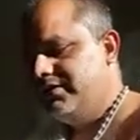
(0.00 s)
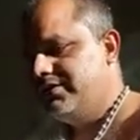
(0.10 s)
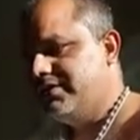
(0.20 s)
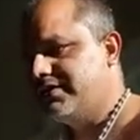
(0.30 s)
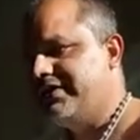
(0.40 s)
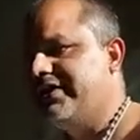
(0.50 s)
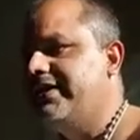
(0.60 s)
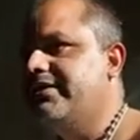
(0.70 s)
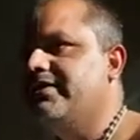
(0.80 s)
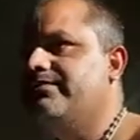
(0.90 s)
Just
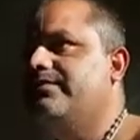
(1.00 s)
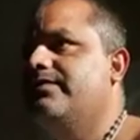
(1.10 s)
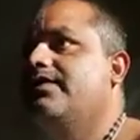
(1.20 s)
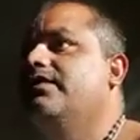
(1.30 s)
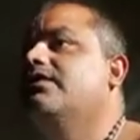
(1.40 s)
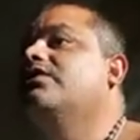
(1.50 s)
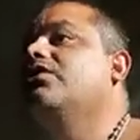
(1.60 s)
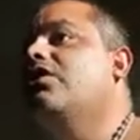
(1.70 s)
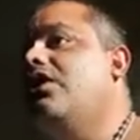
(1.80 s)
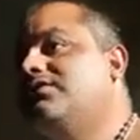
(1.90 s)
read them,
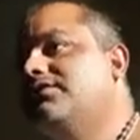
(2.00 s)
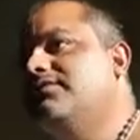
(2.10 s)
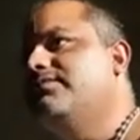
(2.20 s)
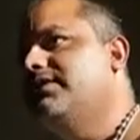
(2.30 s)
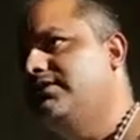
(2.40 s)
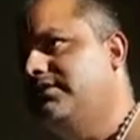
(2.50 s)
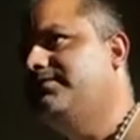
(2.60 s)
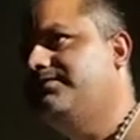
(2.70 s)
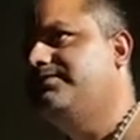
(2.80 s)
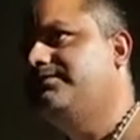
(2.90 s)
contemplate,
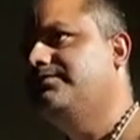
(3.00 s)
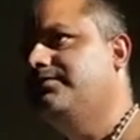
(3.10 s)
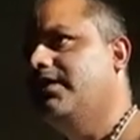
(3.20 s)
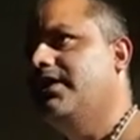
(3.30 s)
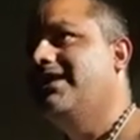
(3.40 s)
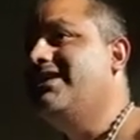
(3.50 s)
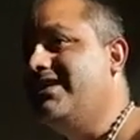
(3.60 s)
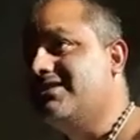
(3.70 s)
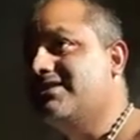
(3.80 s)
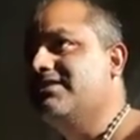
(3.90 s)

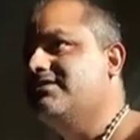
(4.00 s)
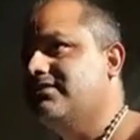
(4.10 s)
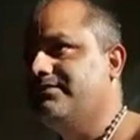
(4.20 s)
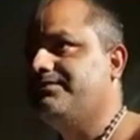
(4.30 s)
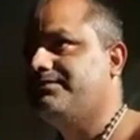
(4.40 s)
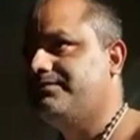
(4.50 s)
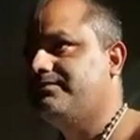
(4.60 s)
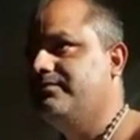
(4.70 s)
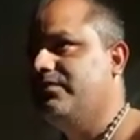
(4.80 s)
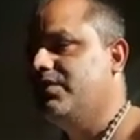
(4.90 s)
discuss.
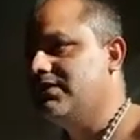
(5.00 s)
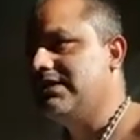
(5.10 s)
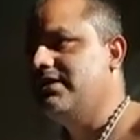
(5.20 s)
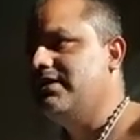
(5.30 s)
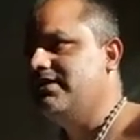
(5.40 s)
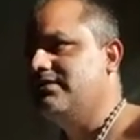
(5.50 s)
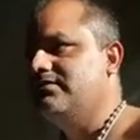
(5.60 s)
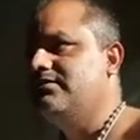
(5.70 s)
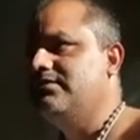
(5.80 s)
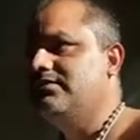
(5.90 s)
Because unless
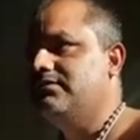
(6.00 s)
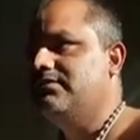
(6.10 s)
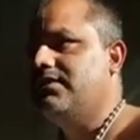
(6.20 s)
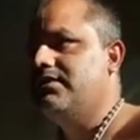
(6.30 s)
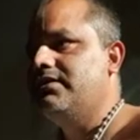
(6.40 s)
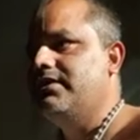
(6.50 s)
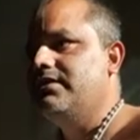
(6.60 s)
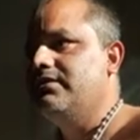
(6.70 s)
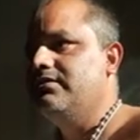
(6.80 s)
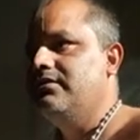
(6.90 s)
and
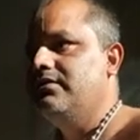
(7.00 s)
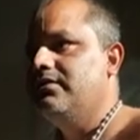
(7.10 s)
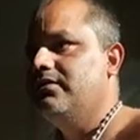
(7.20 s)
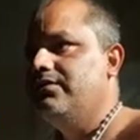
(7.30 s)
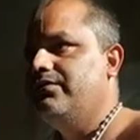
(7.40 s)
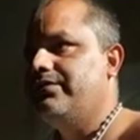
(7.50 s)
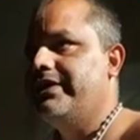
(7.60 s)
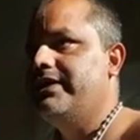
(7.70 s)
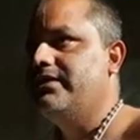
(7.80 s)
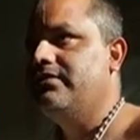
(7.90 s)
until you
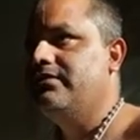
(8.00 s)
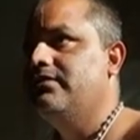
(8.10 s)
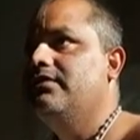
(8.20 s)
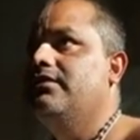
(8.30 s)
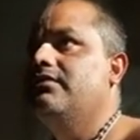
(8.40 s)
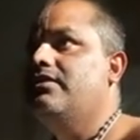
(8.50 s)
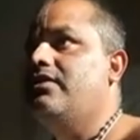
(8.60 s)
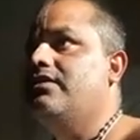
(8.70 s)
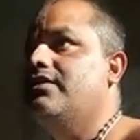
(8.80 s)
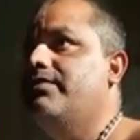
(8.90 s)
read it,
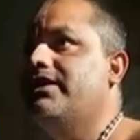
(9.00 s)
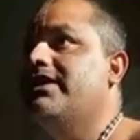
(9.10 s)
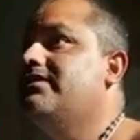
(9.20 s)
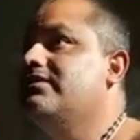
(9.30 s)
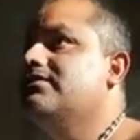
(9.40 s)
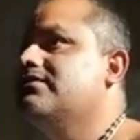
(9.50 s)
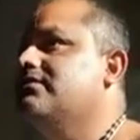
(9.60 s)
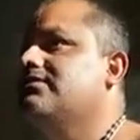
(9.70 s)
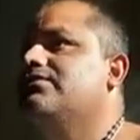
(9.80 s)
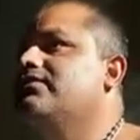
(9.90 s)
contemplate and
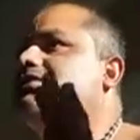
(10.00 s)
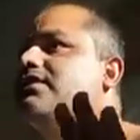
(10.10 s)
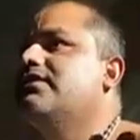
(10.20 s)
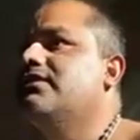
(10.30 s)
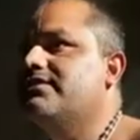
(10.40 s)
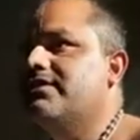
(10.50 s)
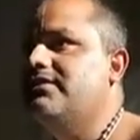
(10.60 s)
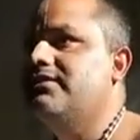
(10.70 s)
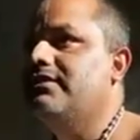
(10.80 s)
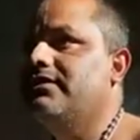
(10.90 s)
discuss, you will not
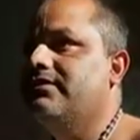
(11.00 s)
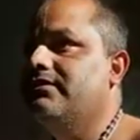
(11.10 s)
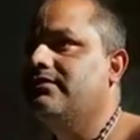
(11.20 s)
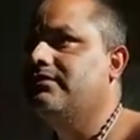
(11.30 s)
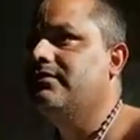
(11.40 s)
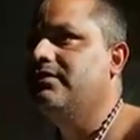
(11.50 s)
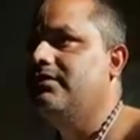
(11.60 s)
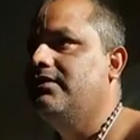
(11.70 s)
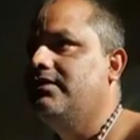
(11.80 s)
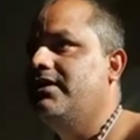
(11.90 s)
understand the thing.
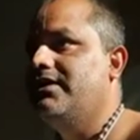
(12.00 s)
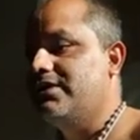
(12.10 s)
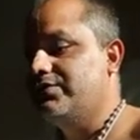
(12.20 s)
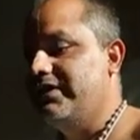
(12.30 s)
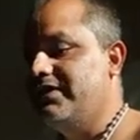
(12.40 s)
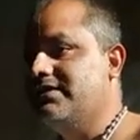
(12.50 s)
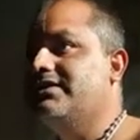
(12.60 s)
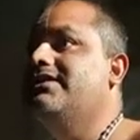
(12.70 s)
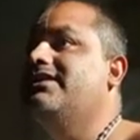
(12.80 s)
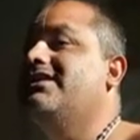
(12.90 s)
And that's why it is
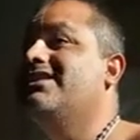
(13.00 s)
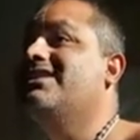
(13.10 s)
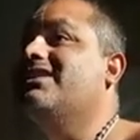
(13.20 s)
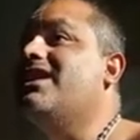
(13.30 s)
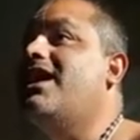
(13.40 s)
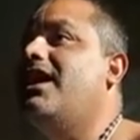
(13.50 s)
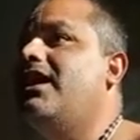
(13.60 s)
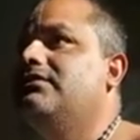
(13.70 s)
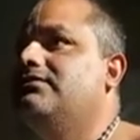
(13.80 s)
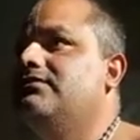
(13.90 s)
said that katha.
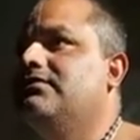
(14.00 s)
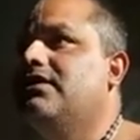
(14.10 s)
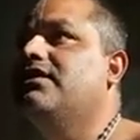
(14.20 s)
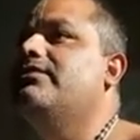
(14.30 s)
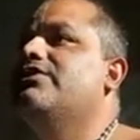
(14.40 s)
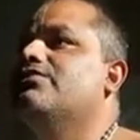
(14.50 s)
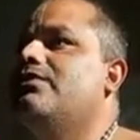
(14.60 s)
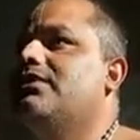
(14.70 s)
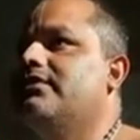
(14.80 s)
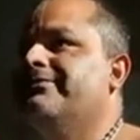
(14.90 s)
Katha means
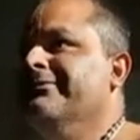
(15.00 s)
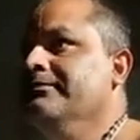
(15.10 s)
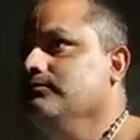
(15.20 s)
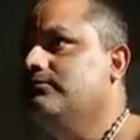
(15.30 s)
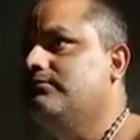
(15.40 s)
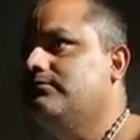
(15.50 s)
what?